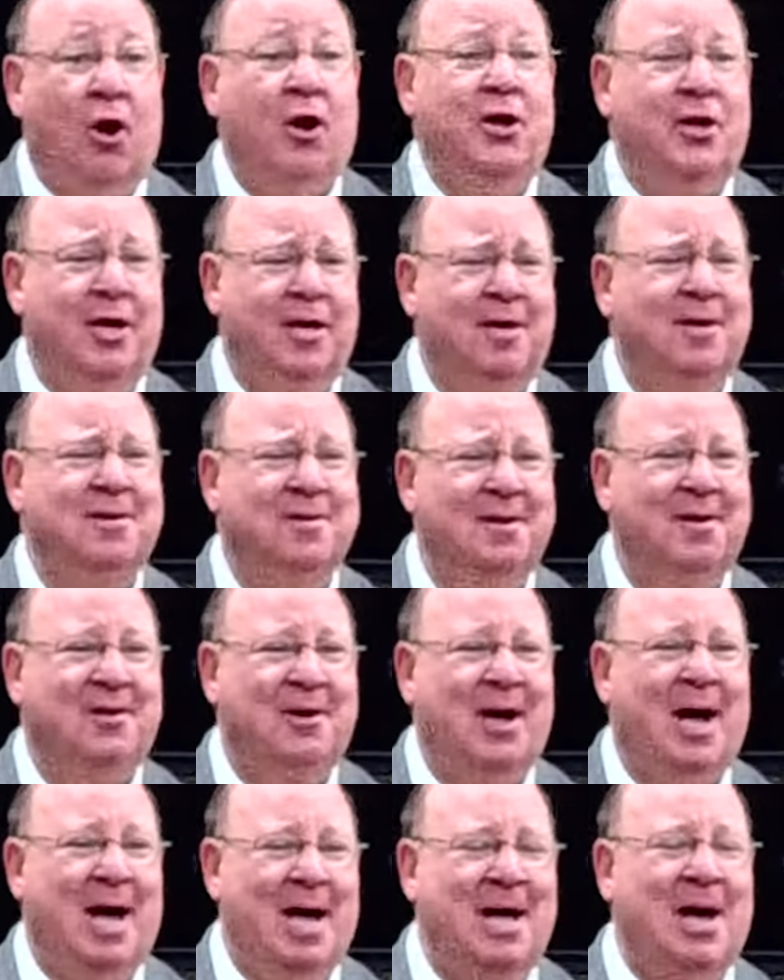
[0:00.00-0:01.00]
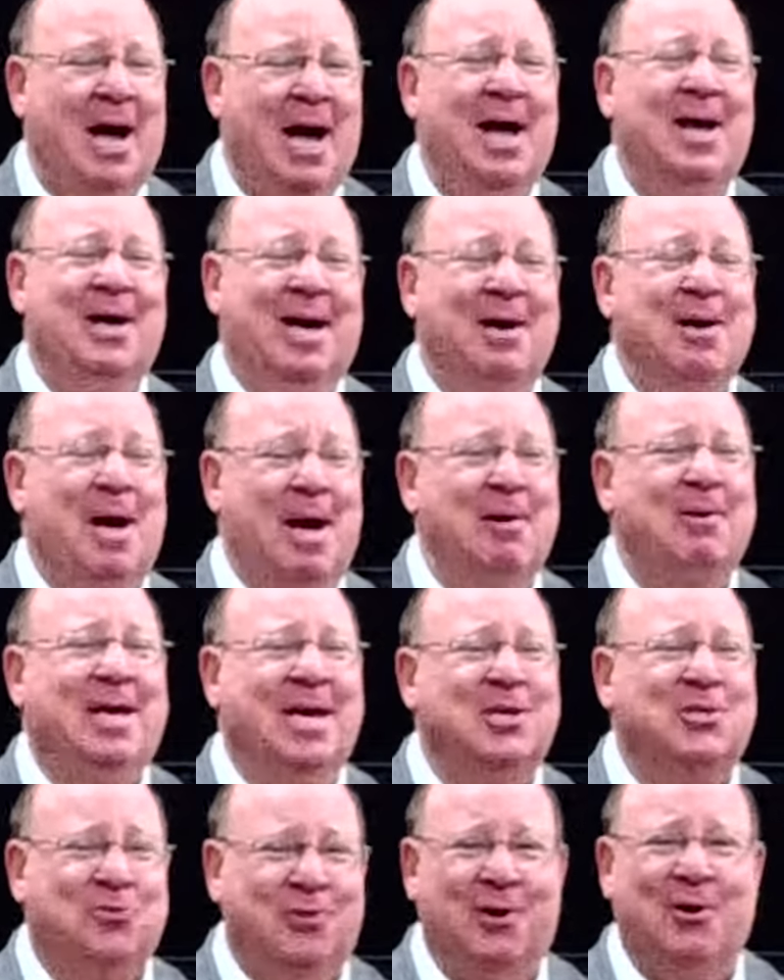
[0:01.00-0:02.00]
Are you? I
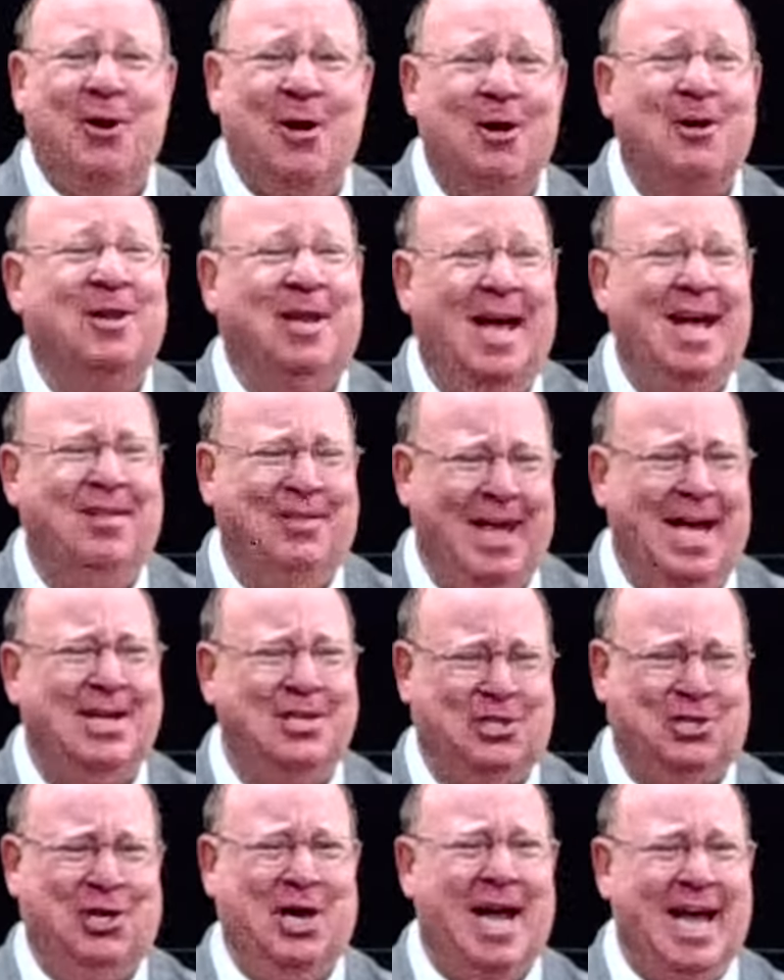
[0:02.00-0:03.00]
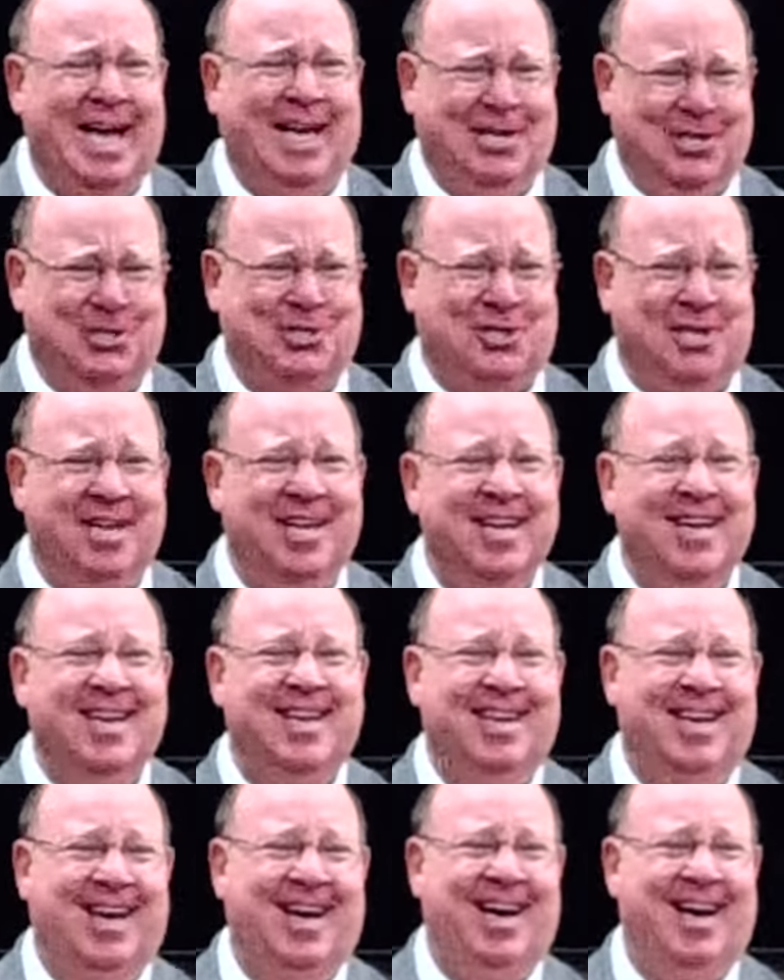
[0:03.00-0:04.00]
guess we're all glad that changed.
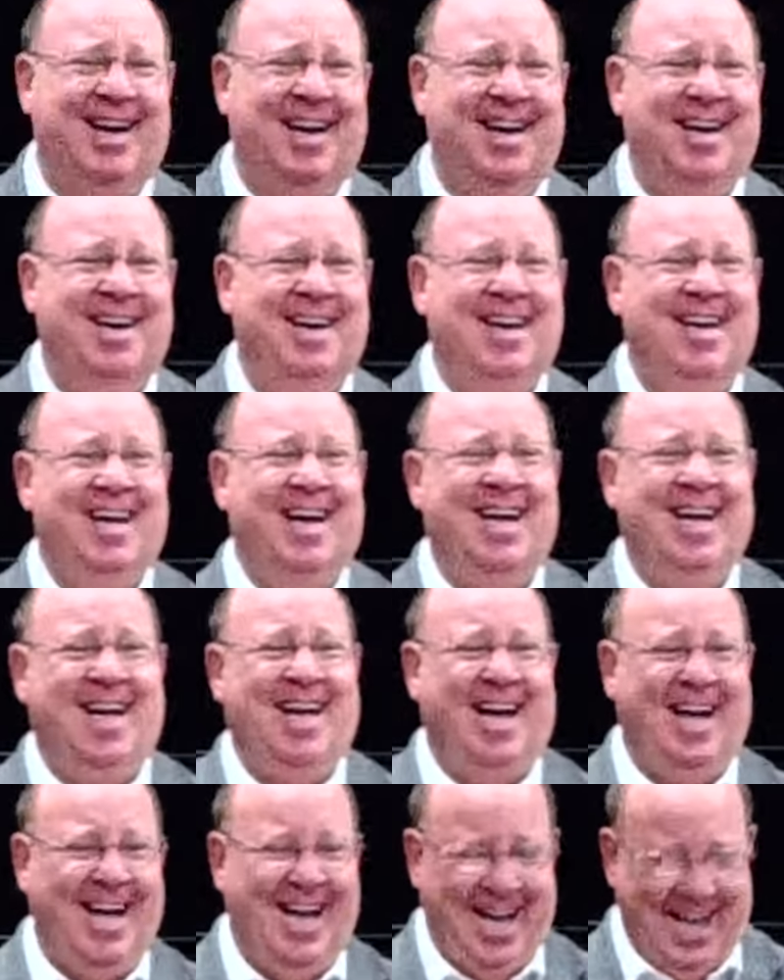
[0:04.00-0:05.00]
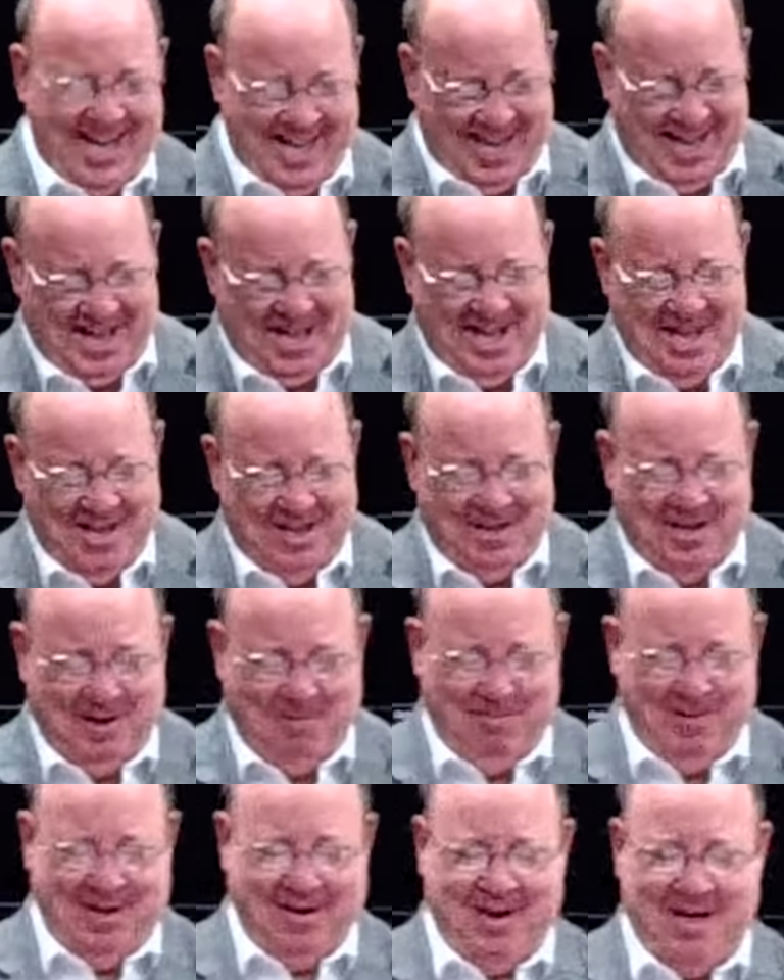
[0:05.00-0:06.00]
Yeah.
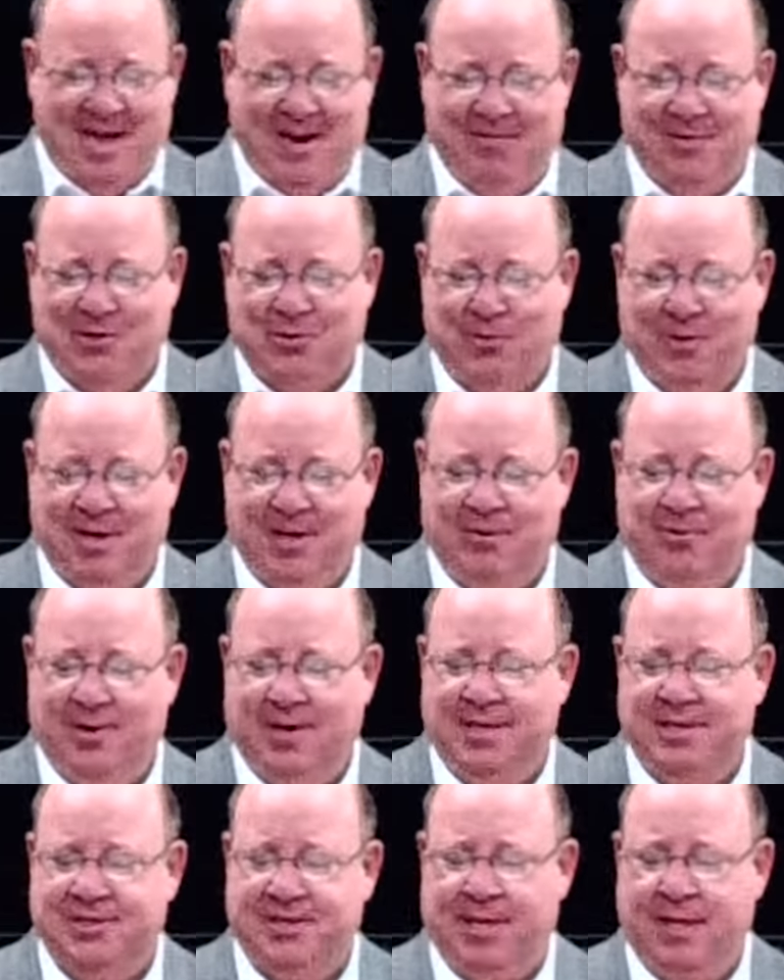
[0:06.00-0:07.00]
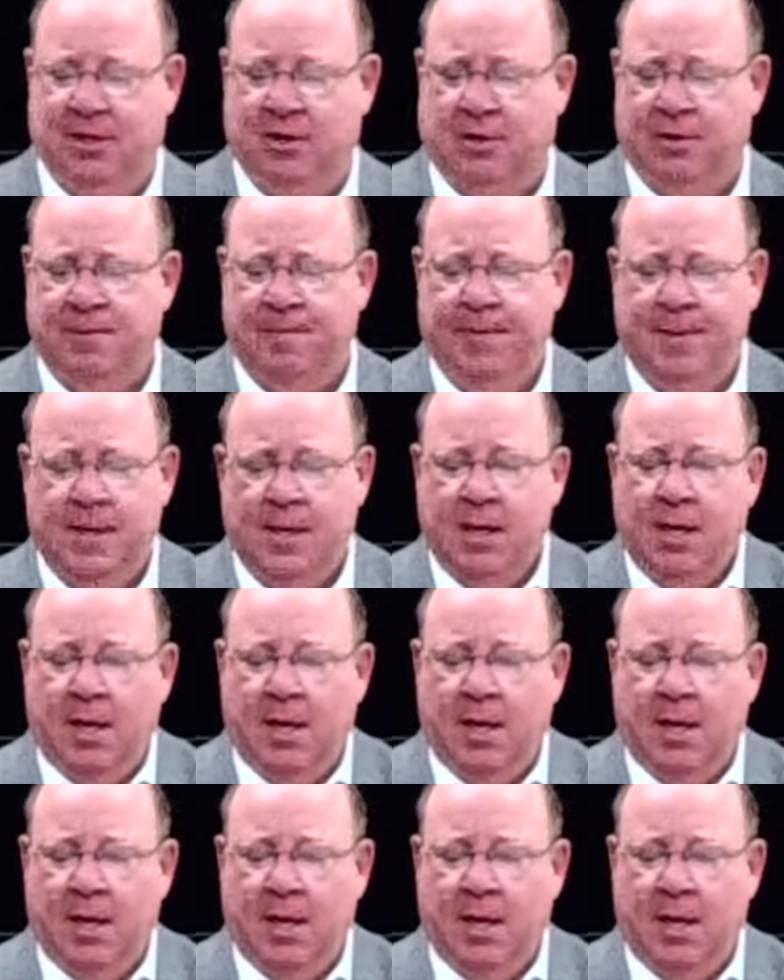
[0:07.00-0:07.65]
There'd be a lot of us really, really single.